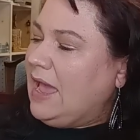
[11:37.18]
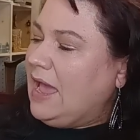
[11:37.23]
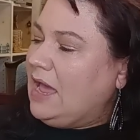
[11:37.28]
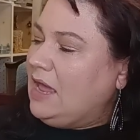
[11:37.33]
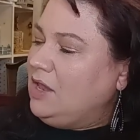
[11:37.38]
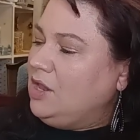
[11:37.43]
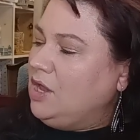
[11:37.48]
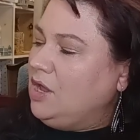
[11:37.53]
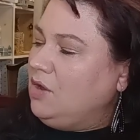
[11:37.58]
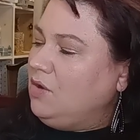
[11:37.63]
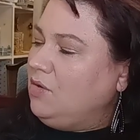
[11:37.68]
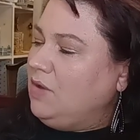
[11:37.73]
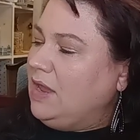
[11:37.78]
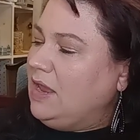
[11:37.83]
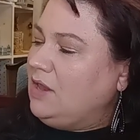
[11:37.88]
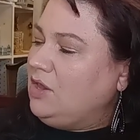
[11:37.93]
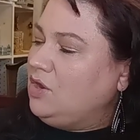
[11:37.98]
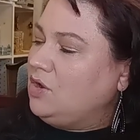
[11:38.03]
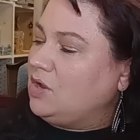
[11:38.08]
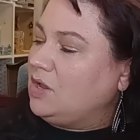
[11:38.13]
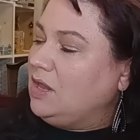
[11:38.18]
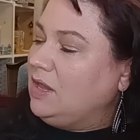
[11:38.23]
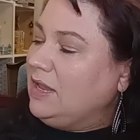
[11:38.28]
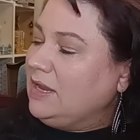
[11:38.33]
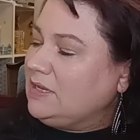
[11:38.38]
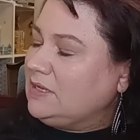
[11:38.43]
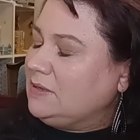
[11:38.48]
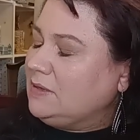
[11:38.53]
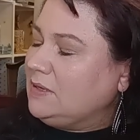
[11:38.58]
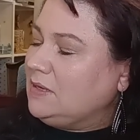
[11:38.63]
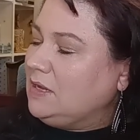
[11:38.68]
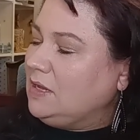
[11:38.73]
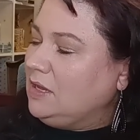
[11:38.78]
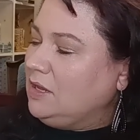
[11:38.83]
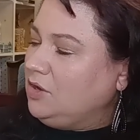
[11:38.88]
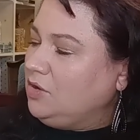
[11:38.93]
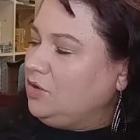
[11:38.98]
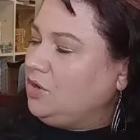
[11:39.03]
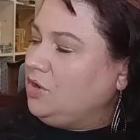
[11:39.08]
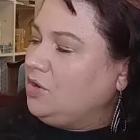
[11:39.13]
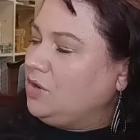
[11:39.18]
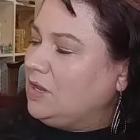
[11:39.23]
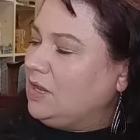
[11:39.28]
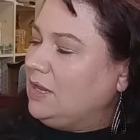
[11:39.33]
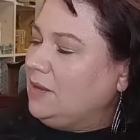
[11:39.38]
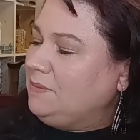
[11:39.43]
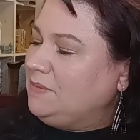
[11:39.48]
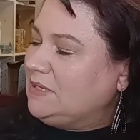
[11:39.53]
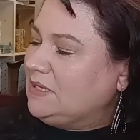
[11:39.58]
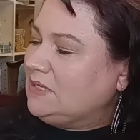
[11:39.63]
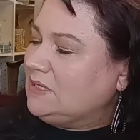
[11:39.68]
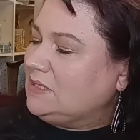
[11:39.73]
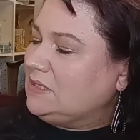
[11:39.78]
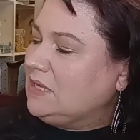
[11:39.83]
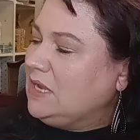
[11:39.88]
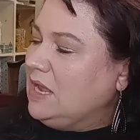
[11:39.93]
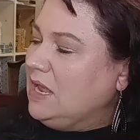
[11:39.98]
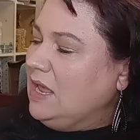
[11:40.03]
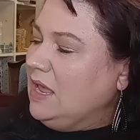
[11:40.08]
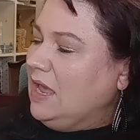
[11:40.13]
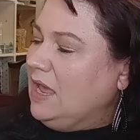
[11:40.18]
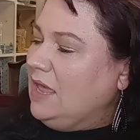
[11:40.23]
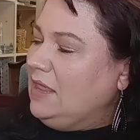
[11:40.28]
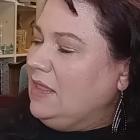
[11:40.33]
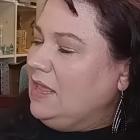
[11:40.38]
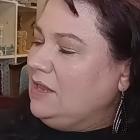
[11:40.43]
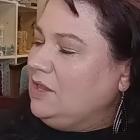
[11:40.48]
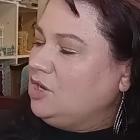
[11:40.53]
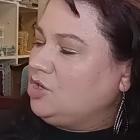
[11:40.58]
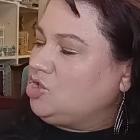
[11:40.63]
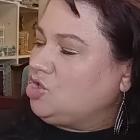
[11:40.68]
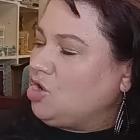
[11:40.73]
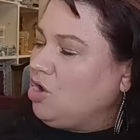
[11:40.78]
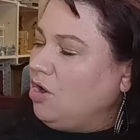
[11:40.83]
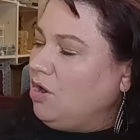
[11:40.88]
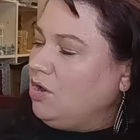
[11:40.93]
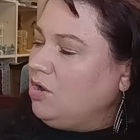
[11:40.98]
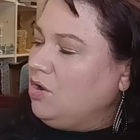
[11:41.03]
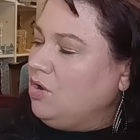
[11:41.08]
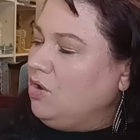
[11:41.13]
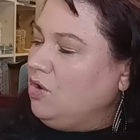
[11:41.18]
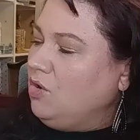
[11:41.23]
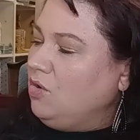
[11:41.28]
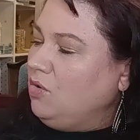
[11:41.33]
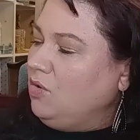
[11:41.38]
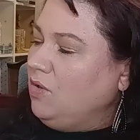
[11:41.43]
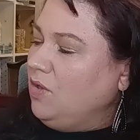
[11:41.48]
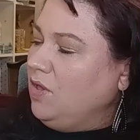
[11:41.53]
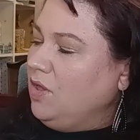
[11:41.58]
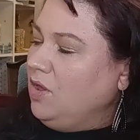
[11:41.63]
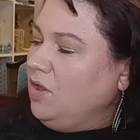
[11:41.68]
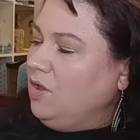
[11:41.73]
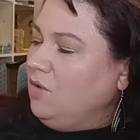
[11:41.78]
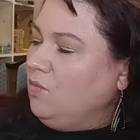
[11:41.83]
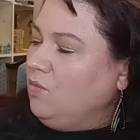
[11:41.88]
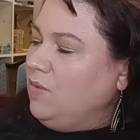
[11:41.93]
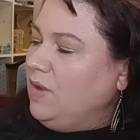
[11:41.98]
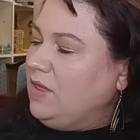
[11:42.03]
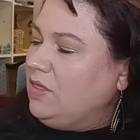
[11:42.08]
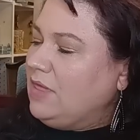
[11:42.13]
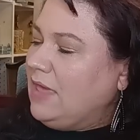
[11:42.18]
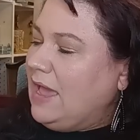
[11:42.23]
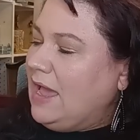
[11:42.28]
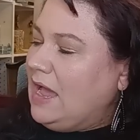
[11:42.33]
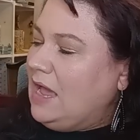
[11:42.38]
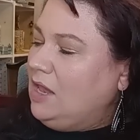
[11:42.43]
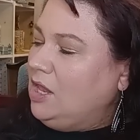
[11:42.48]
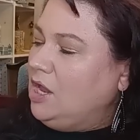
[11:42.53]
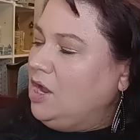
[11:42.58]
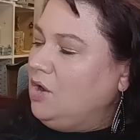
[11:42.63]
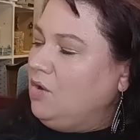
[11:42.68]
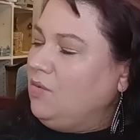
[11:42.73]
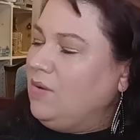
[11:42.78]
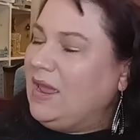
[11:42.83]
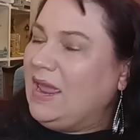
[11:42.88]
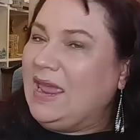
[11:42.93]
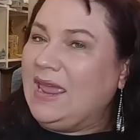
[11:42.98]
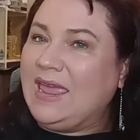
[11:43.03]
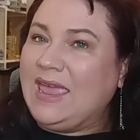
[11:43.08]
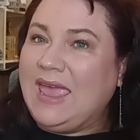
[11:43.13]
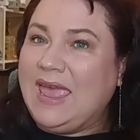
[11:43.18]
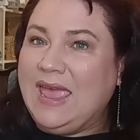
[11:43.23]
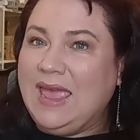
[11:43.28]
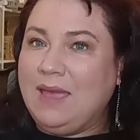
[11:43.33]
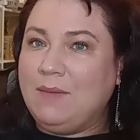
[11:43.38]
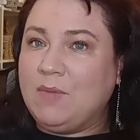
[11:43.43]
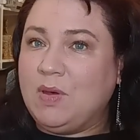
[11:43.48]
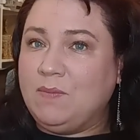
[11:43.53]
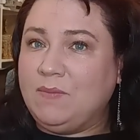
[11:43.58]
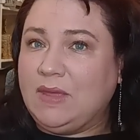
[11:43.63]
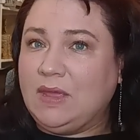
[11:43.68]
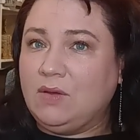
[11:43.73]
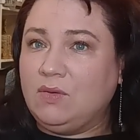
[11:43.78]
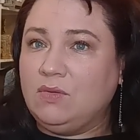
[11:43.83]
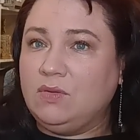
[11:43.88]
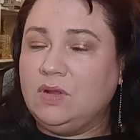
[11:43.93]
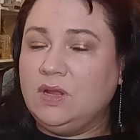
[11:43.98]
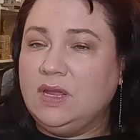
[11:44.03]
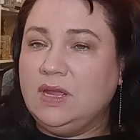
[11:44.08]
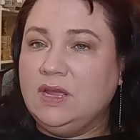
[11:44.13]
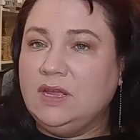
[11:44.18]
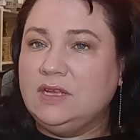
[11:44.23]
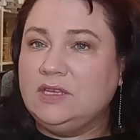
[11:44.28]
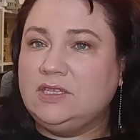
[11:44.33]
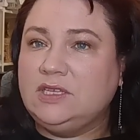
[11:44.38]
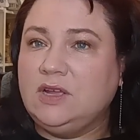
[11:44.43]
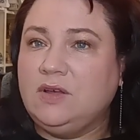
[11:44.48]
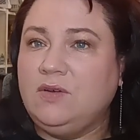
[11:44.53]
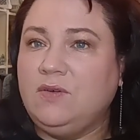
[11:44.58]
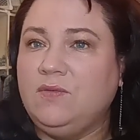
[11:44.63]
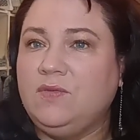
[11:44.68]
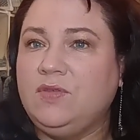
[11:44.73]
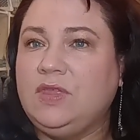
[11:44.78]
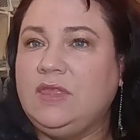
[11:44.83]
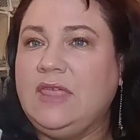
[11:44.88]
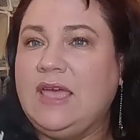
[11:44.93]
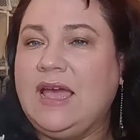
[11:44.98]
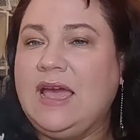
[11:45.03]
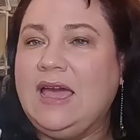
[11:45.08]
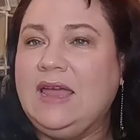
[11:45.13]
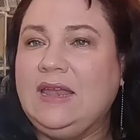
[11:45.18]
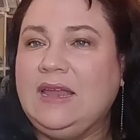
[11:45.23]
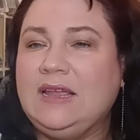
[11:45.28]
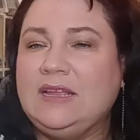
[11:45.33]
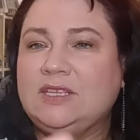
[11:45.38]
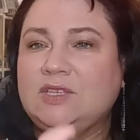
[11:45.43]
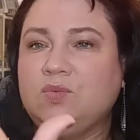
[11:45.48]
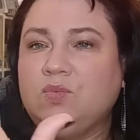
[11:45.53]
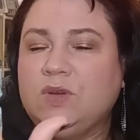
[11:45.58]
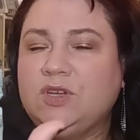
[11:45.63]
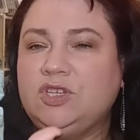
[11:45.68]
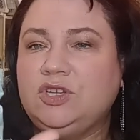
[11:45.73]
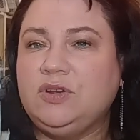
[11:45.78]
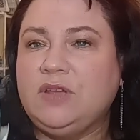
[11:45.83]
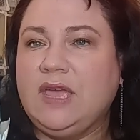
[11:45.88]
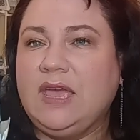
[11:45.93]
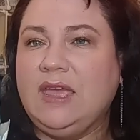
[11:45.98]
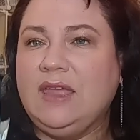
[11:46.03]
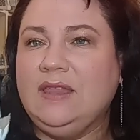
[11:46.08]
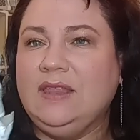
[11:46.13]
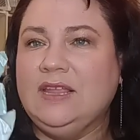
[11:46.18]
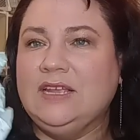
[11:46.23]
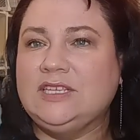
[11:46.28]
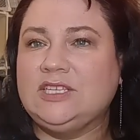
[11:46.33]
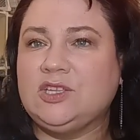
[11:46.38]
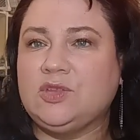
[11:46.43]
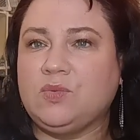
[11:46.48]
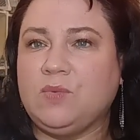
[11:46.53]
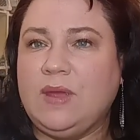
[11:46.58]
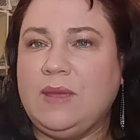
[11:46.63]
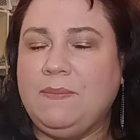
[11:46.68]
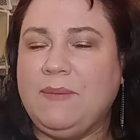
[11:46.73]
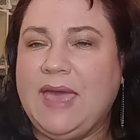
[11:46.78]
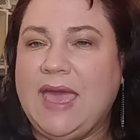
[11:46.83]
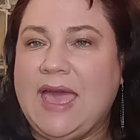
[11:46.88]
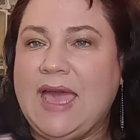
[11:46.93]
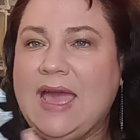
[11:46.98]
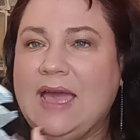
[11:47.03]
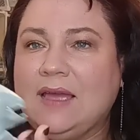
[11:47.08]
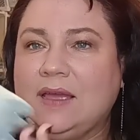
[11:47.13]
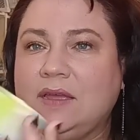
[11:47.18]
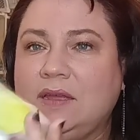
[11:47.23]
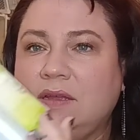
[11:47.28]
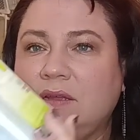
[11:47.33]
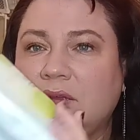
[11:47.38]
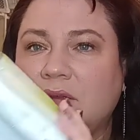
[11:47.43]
aloe and eucalyptus, eucalyptus and then the charcoal with aloe and chamomile. So that is what you get in this three pack.